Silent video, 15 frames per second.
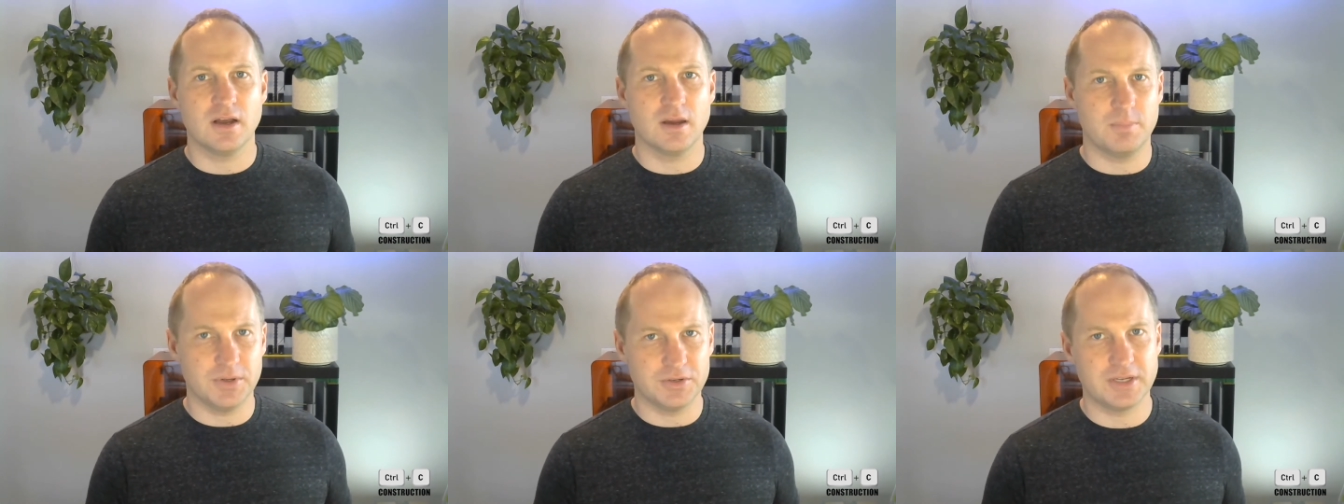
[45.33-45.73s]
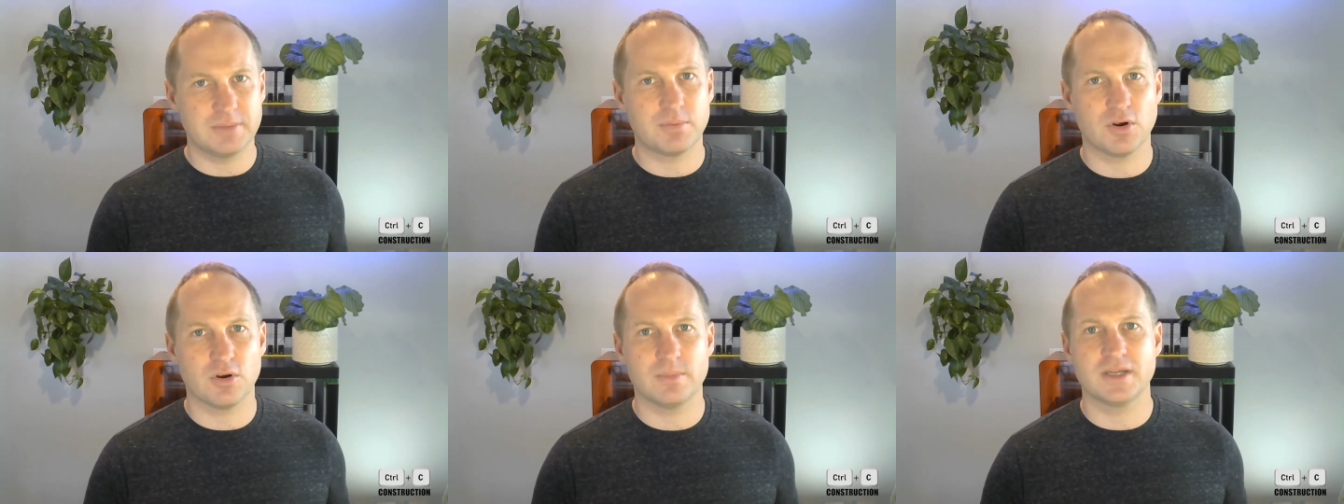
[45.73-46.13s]
building
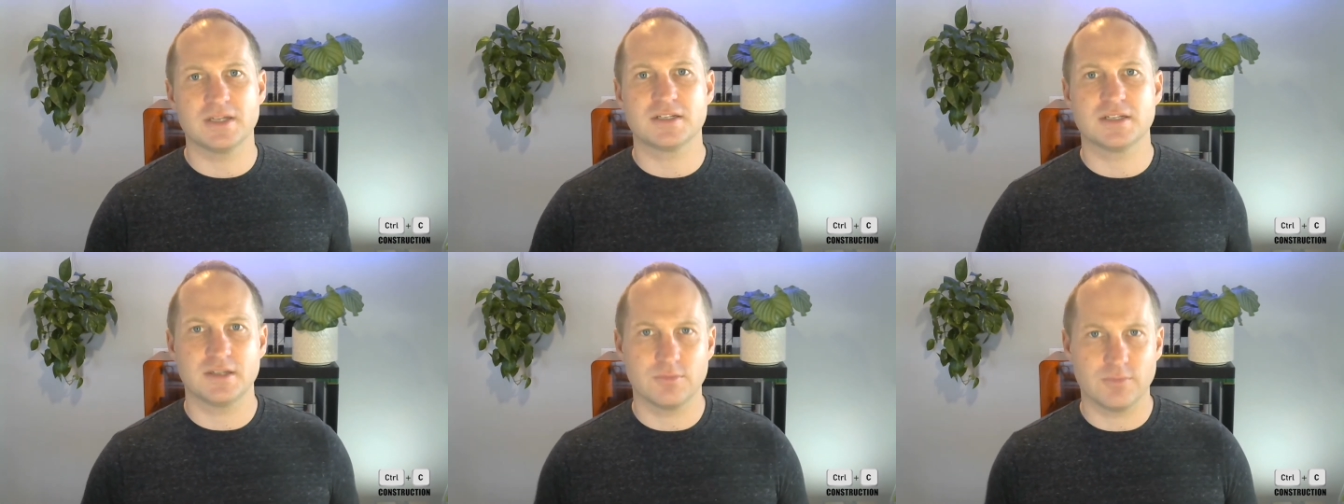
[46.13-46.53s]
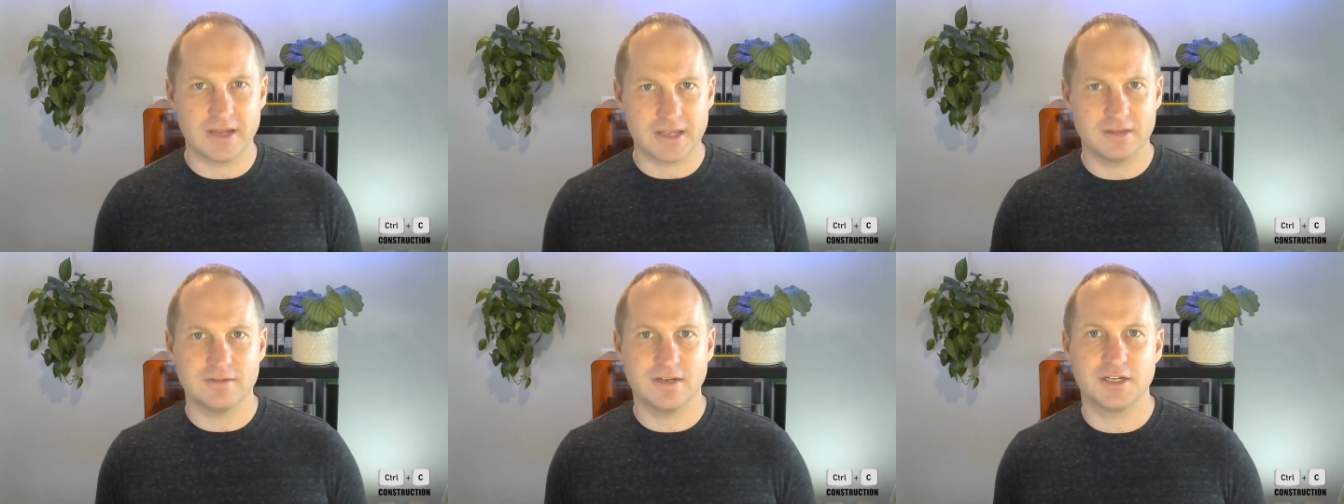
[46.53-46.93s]
permits and
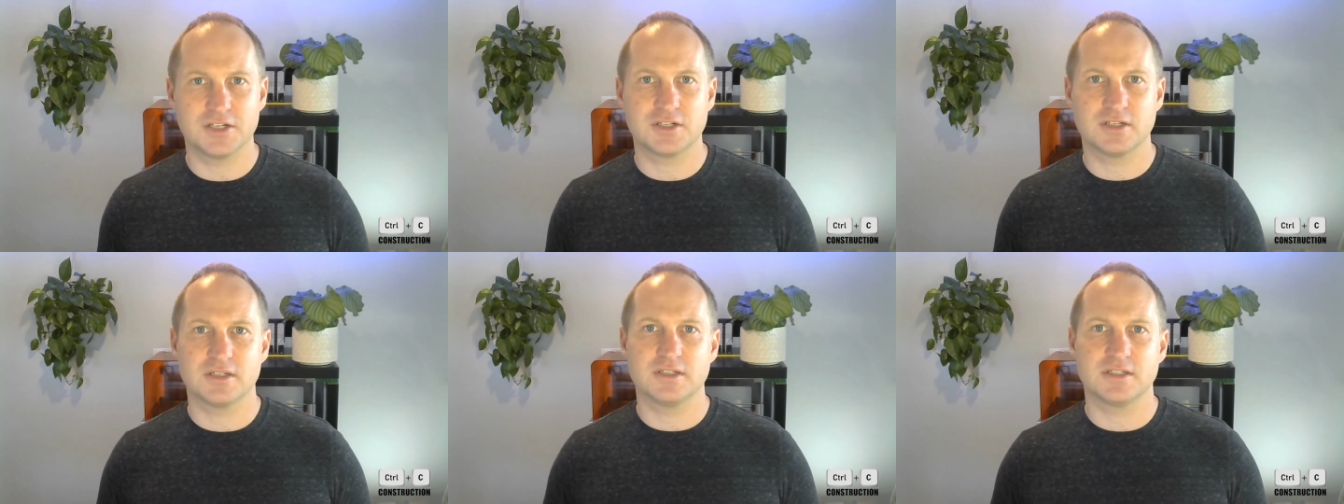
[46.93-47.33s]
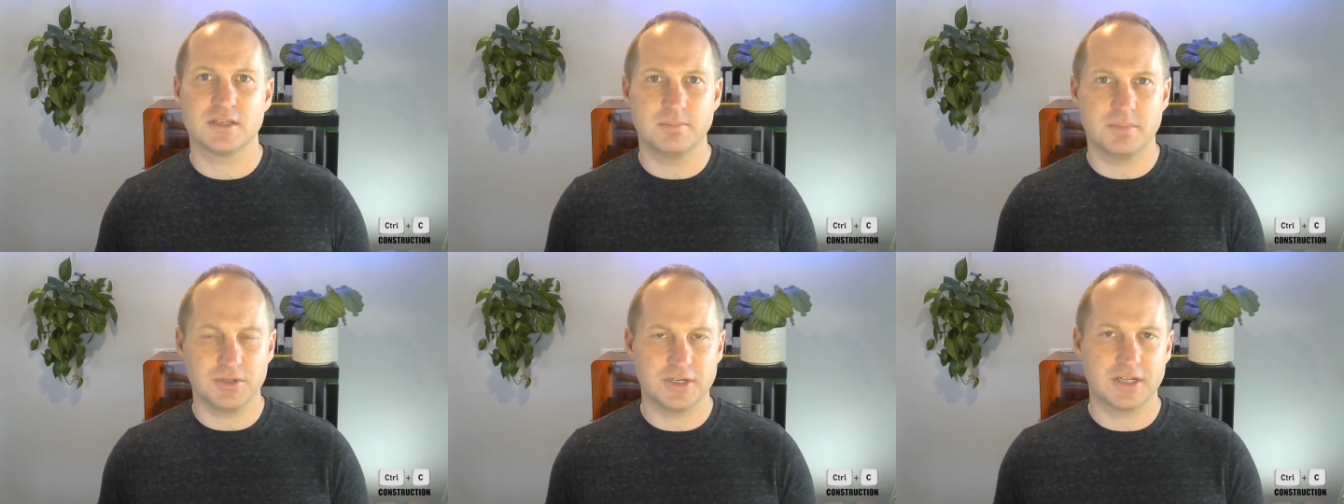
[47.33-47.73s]
regulations
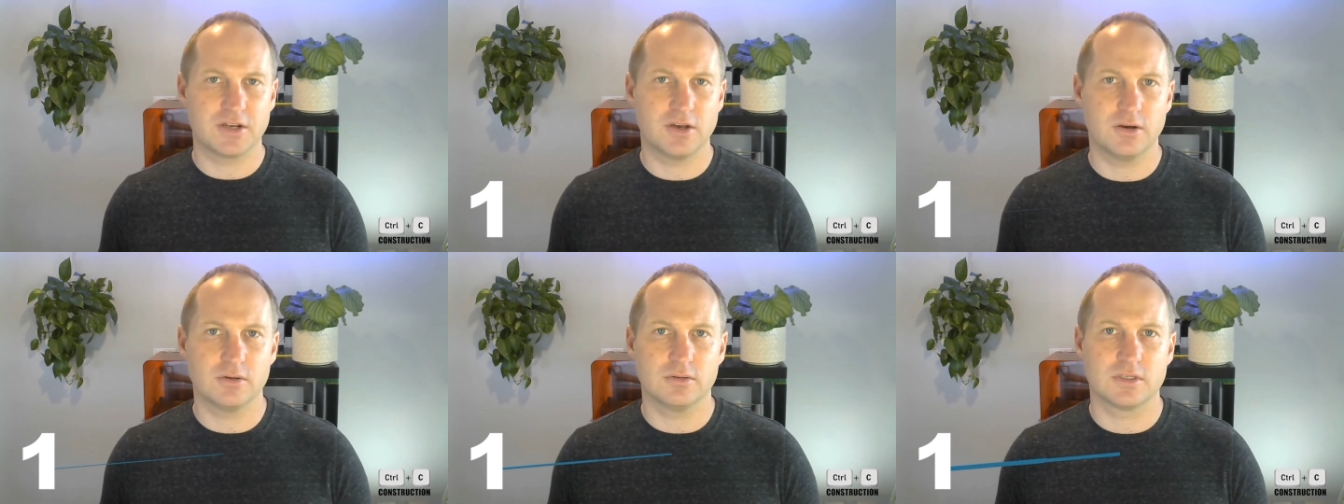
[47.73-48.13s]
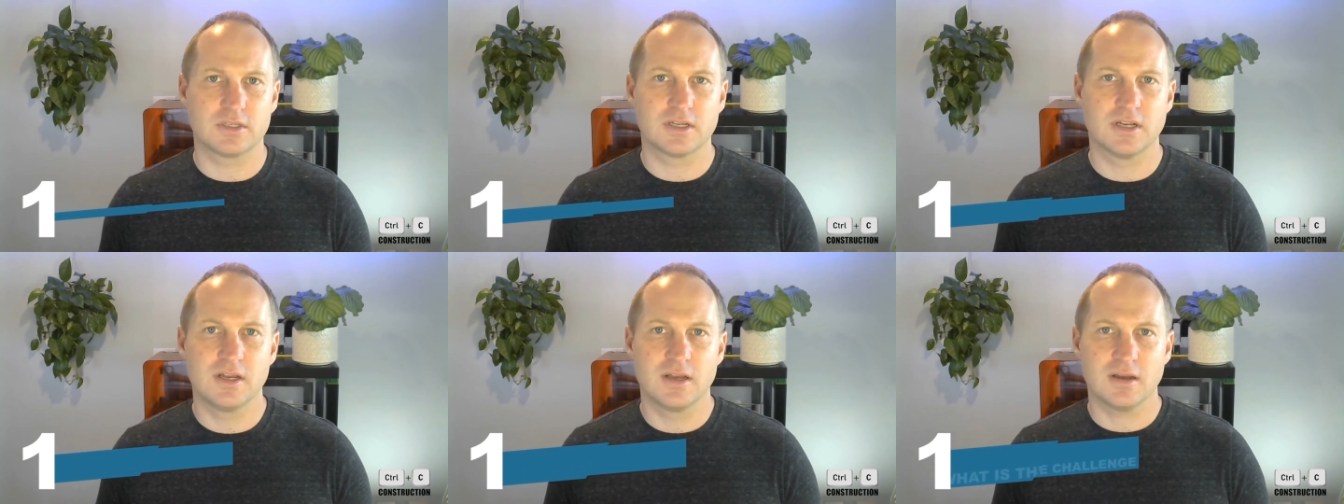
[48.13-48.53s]
and building
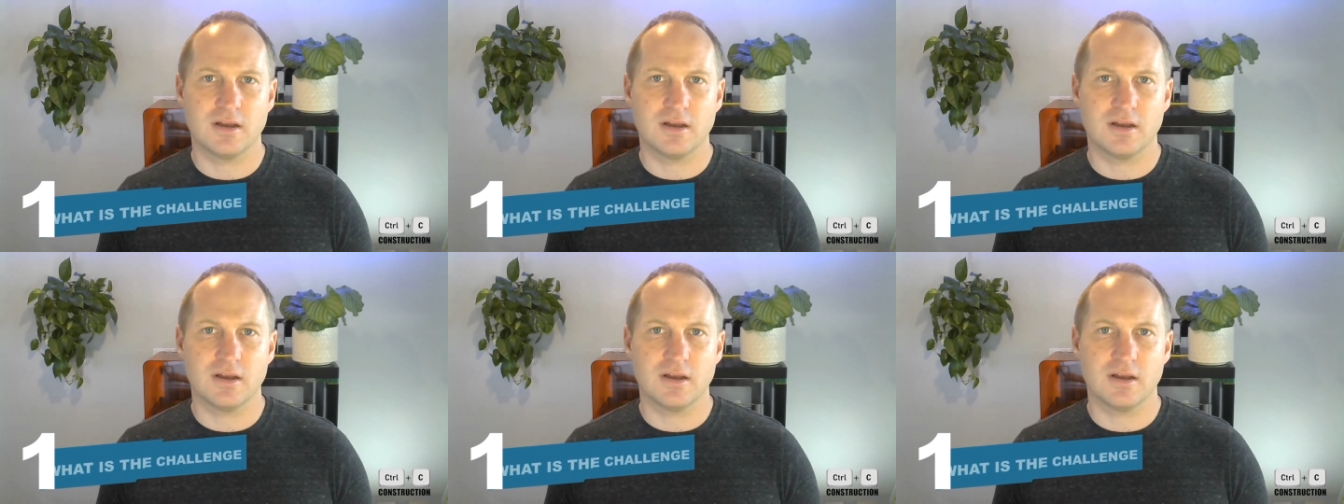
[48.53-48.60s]
codes.